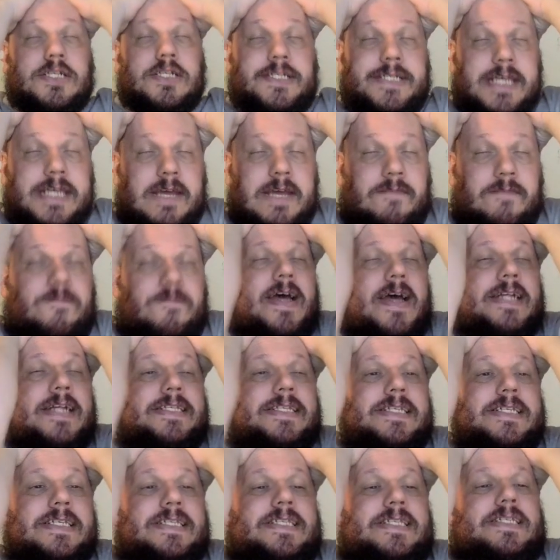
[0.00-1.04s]
defense
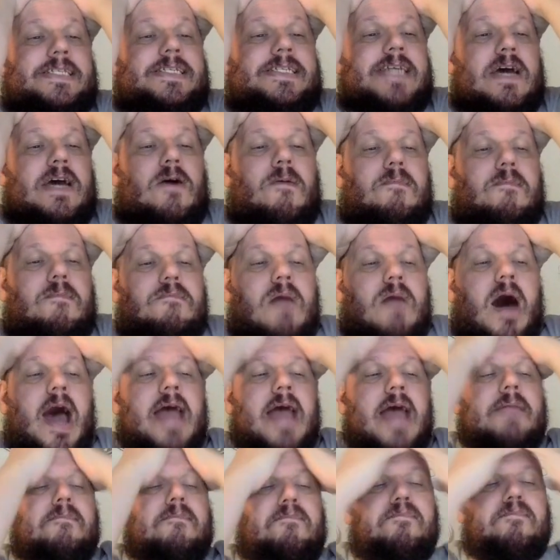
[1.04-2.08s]
is still
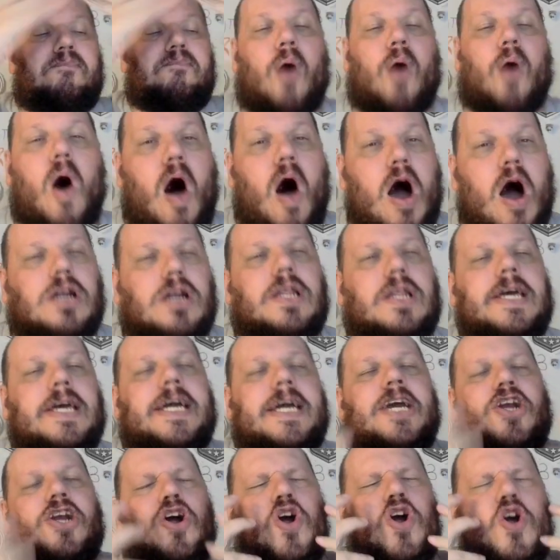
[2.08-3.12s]
mind boggling
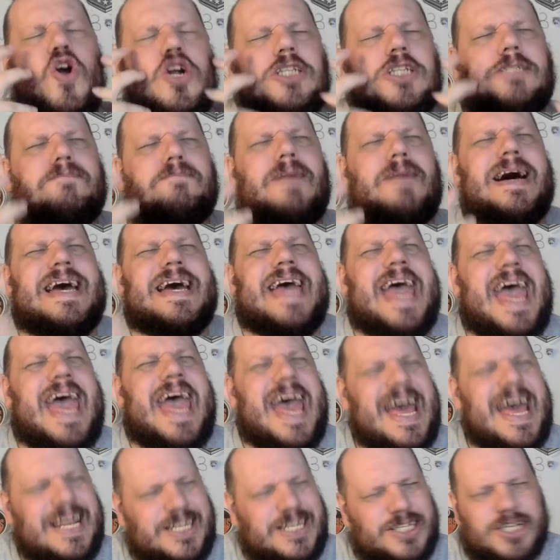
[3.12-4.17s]
and hurts my
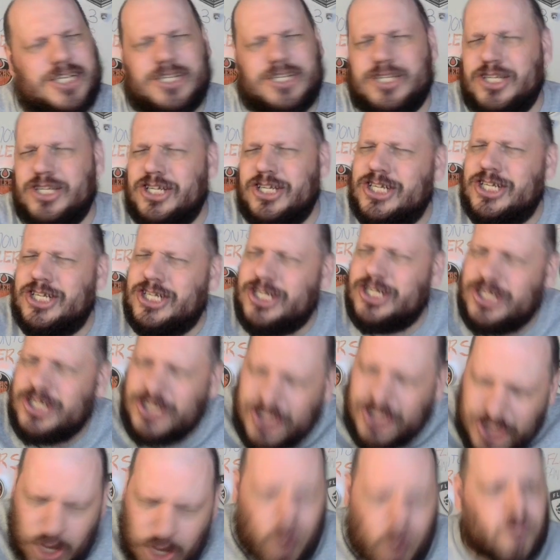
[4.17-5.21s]
head to
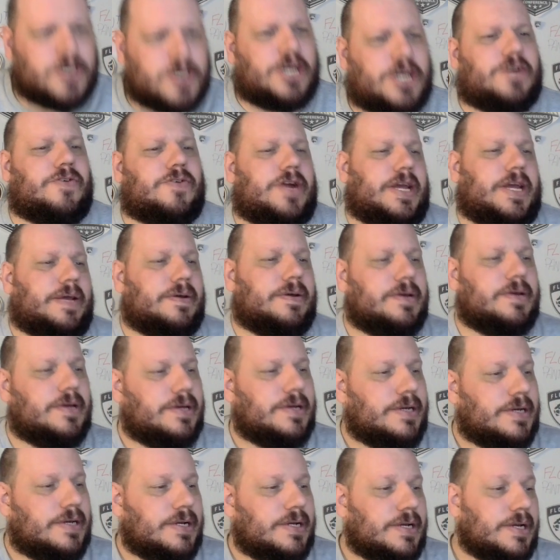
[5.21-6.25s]
no degree.
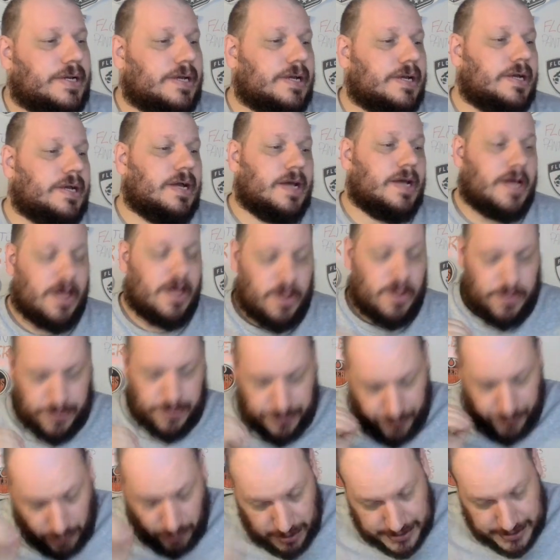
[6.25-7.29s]

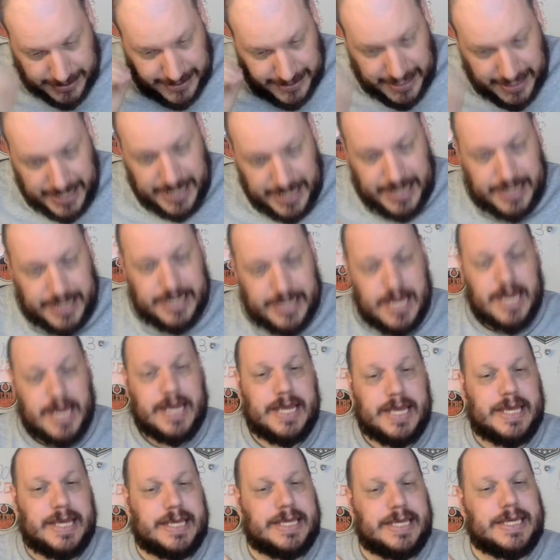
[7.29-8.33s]
13
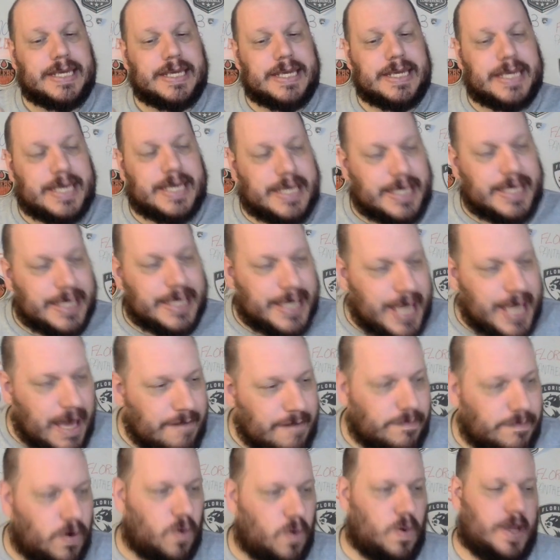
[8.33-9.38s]

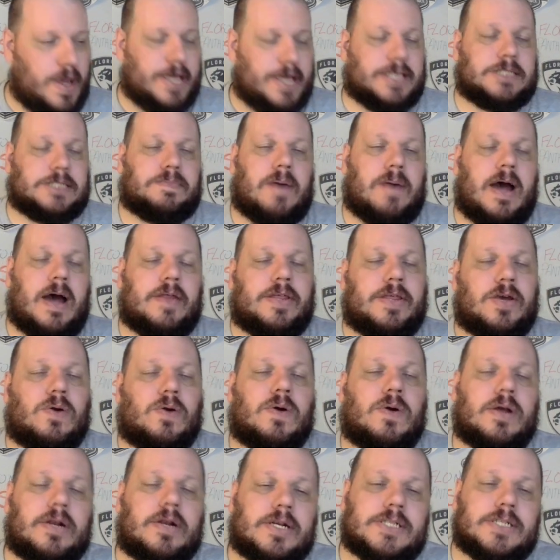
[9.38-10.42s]
giveaways by the
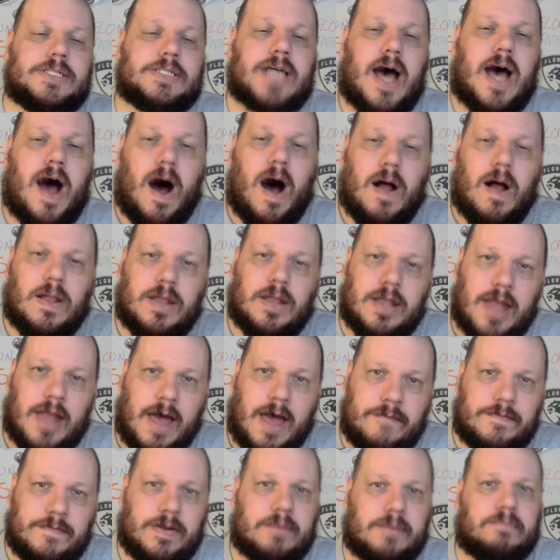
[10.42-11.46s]
Oilers,
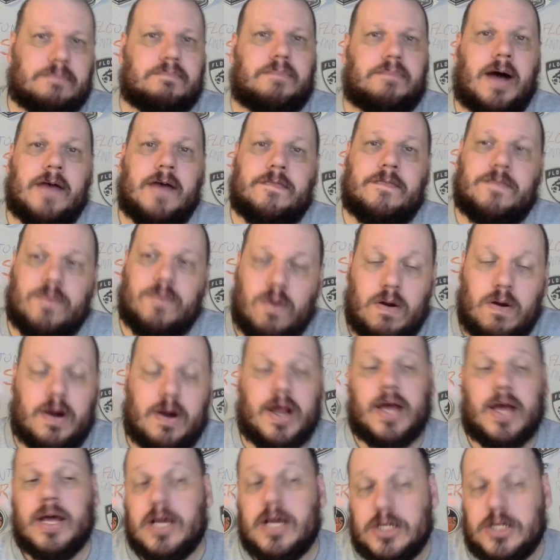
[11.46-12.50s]
11 by Florida.
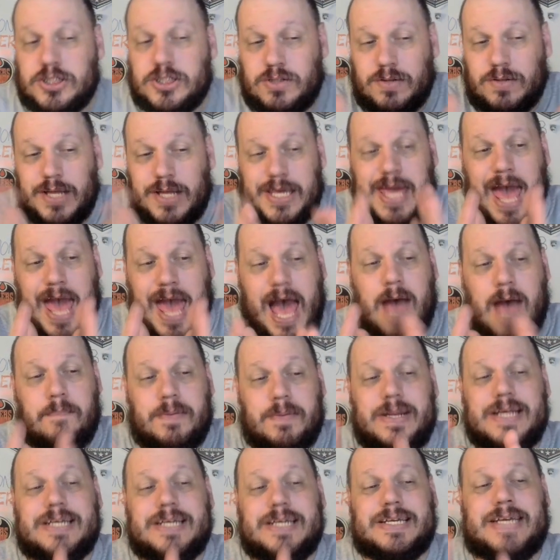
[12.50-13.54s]
So the gap
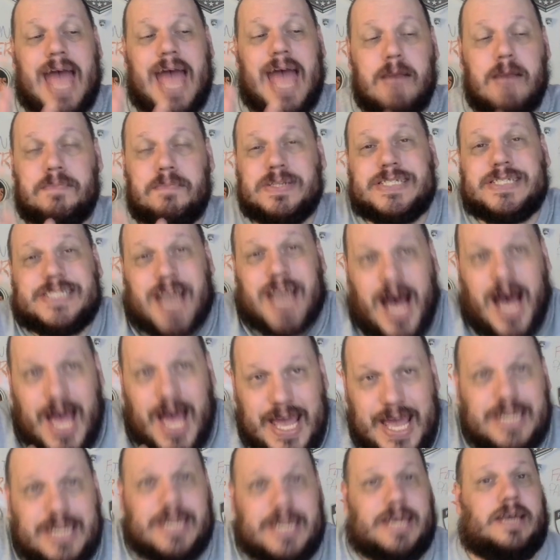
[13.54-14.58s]
in gap is
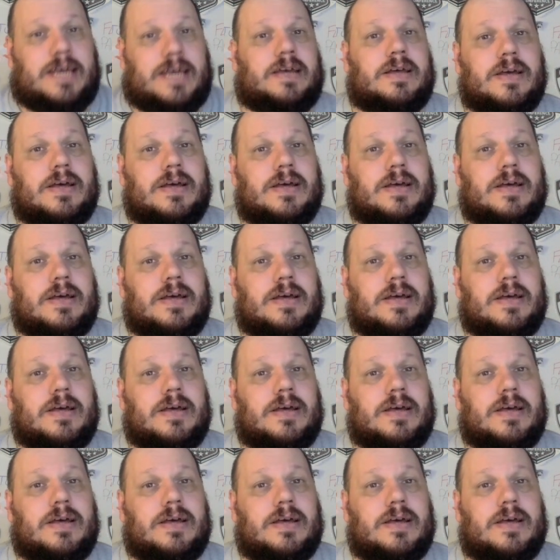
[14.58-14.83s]
tightening.